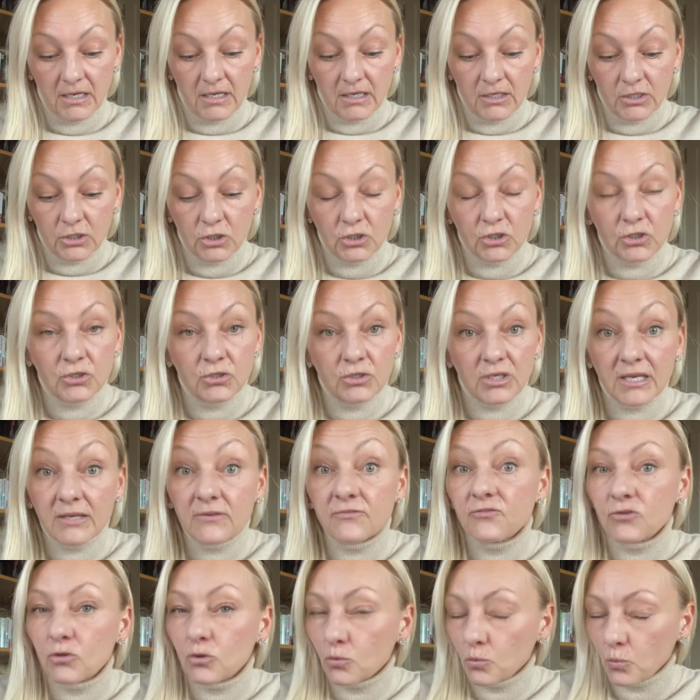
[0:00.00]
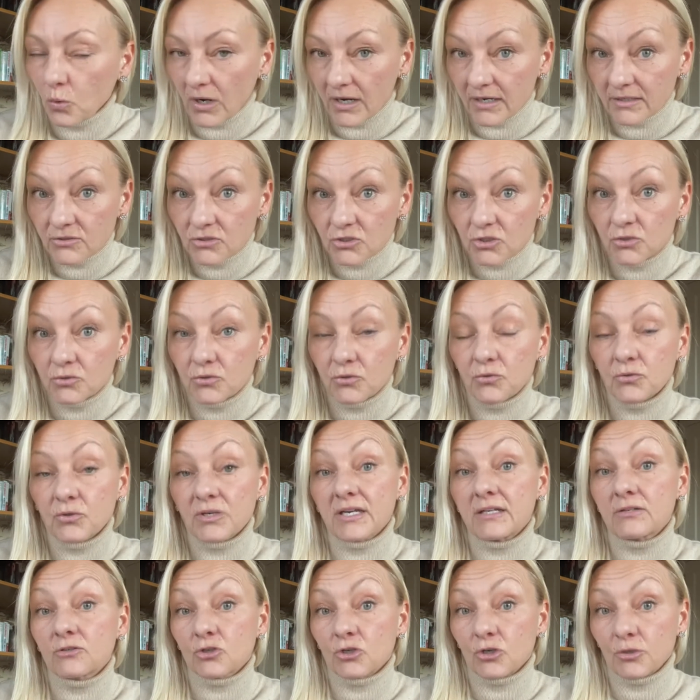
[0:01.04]
If you want to, you
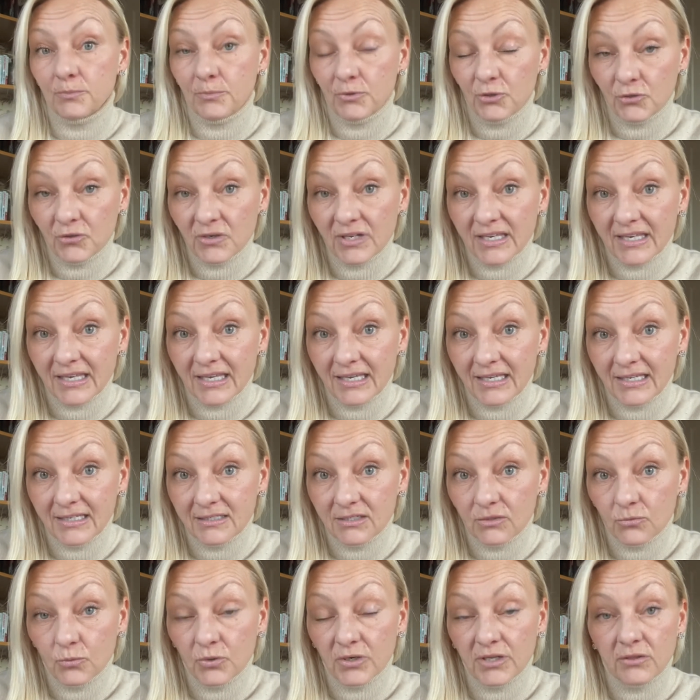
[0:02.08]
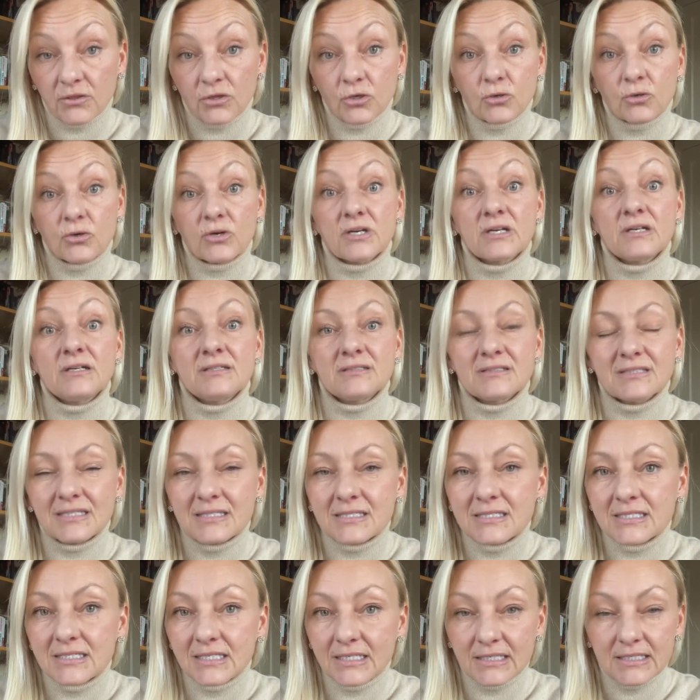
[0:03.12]
can communicate with your
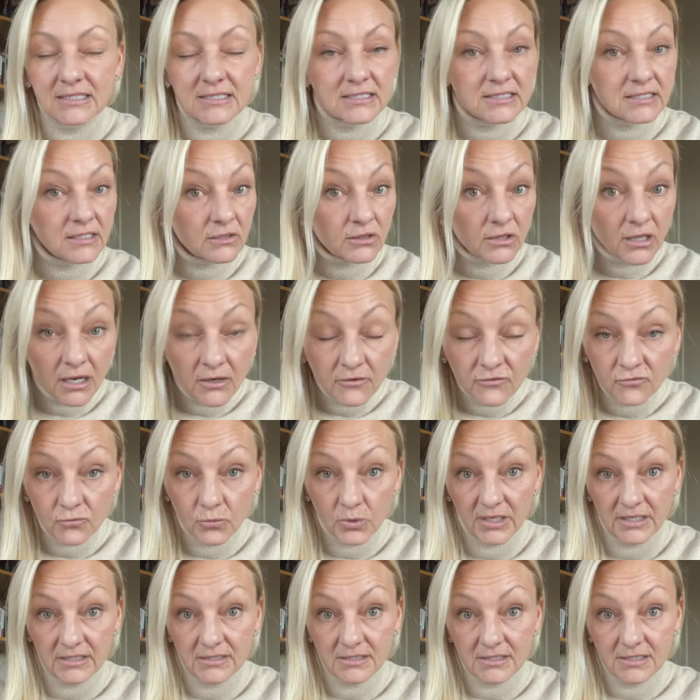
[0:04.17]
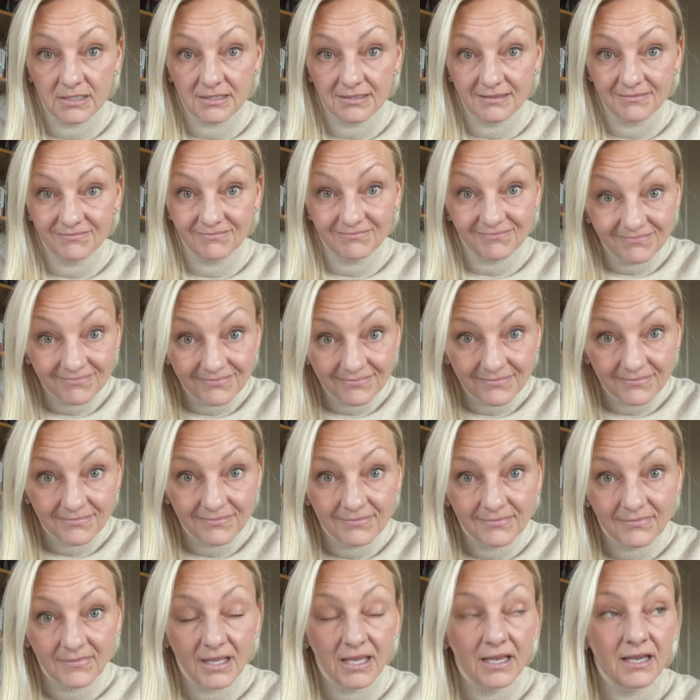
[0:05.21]
deceased loved ones,
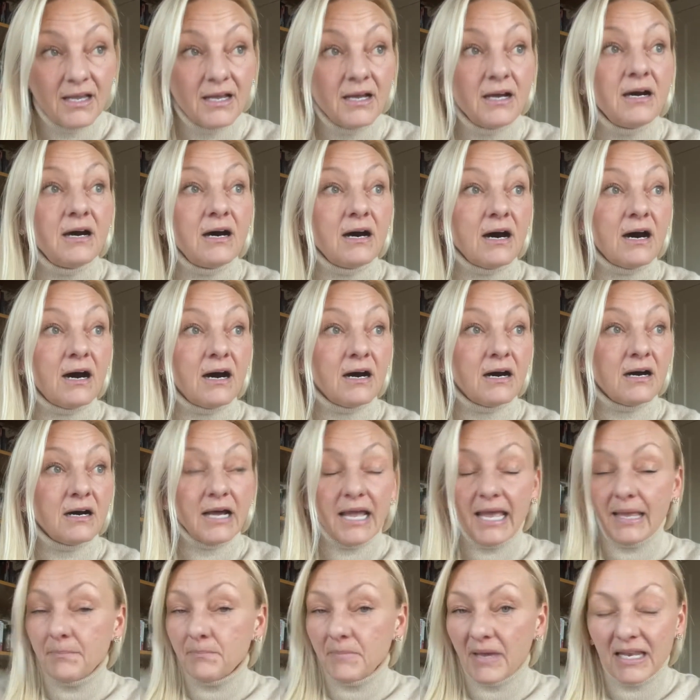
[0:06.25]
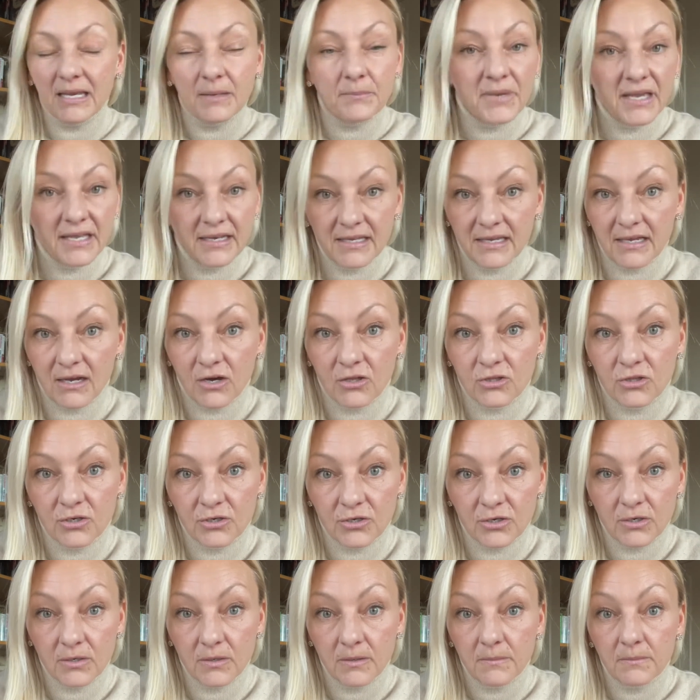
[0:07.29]
and many, many
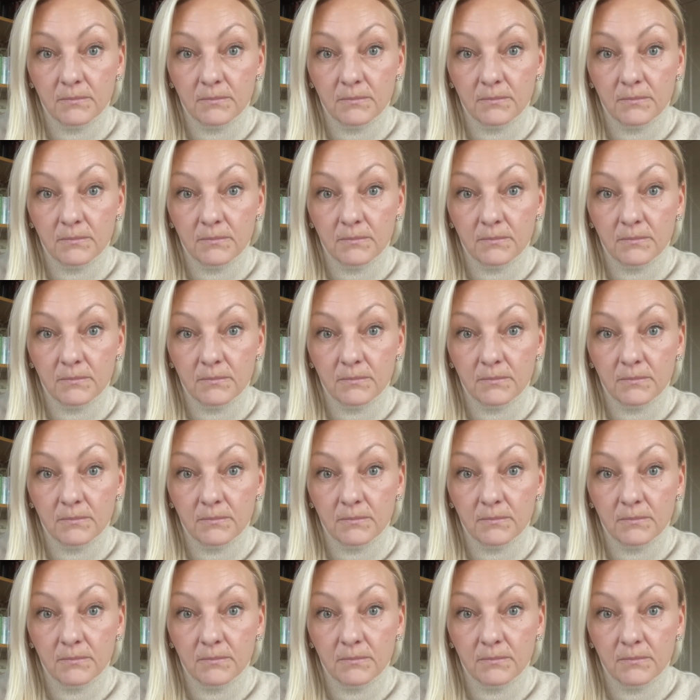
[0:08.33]
other